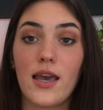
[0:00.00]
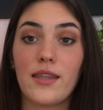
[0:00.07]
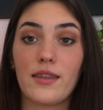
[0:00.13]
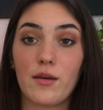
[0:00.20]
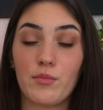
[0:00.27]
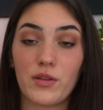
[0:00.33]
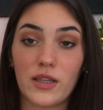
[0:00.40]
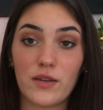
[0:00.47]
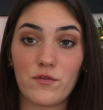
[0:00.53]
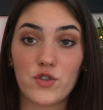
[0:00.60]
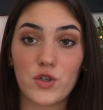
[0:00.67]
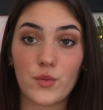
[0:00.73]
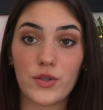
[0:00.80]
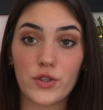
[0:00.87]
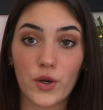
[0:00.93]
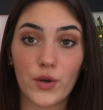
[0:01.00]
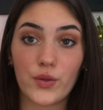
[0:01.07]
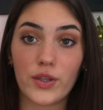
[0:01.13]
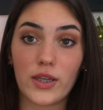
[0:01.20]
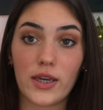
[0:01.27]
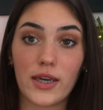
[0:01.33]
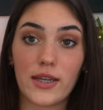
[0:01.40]
they believed she was
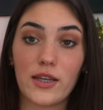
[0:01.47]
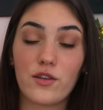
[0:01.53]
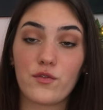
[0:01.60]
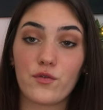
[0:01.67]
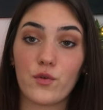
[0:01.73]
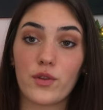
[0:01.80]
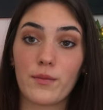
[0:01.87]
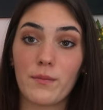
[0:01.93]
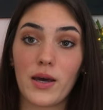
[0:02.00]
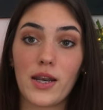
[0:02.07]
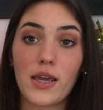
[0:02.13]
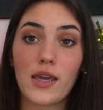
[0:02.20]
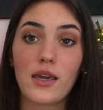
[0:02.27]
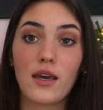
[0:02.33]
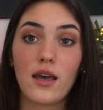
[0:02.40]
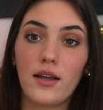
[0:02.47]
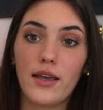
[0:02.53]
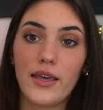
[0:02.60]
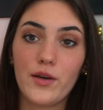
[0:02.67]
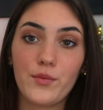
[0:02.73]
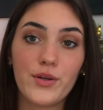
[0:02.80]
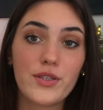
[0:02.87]
only in it for the money.
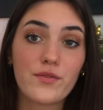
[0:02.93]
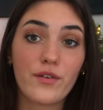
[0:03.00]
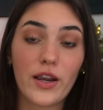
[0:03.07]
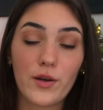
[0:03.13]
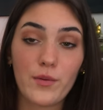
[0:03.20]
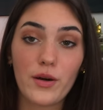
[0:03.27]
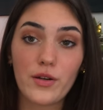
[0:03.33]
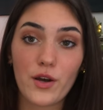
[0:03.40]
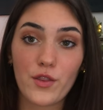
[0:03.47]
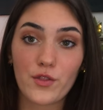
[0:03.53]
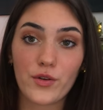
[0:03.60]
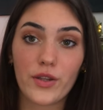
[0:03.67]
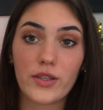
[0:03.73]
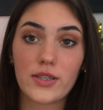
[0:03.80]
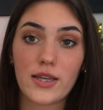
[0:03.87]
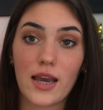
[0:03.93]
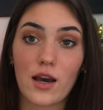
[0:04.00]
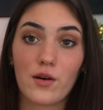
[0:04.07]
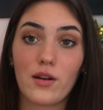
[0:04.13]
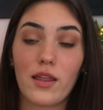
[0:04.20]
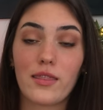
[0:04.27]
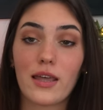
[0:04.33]
It was very well known throughout the
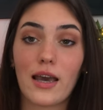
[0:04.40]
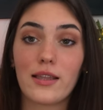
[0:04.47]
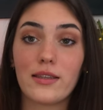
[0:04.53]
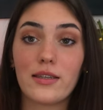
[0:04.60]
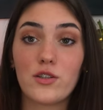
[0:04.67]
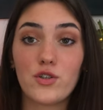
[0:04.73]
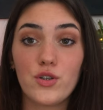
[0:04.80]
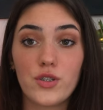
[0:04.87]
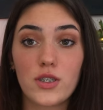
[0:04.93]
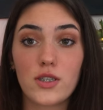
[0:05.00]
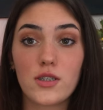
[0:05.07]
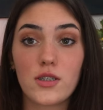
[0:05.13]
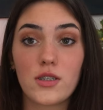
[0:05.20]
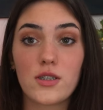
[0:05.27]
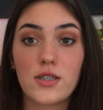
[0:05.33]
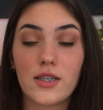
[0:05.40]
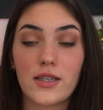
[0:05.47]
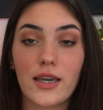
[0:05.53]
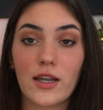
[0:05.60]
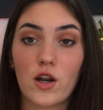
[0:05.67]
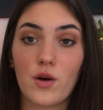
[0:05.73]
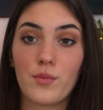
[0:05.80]
town that the two sisters didn't
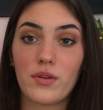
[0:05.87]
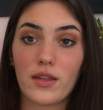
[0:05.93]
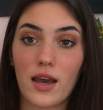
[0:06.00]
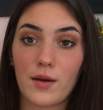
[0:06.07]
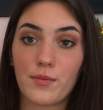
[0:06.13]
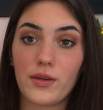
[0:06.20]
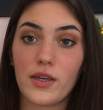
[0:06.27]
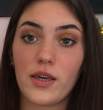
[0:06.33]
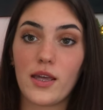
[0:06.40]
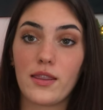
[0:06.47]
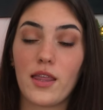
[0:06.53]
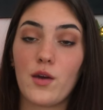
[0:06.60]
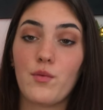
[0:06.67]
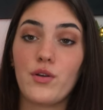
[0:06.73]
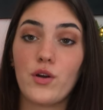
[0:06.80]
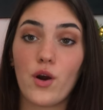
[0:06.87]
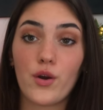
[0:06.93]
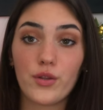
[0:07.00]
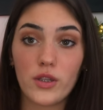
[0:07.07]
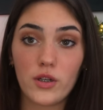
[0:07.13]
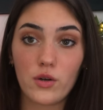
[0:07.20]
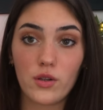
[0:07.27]
get on with Abby. They would
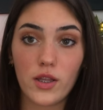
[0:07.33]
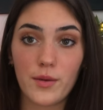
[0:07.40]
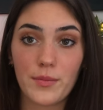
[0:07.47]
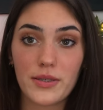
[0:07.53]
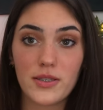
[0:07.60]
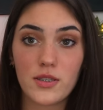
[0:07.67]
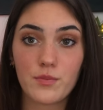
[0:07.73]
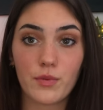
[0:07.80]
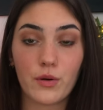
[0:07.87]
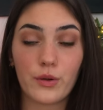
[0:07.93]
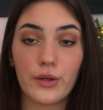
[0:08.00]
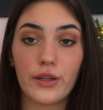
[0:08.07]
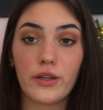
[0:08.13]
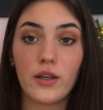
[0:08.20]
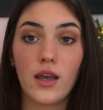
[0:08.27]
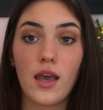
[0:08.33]
only call her Mrs. Borden.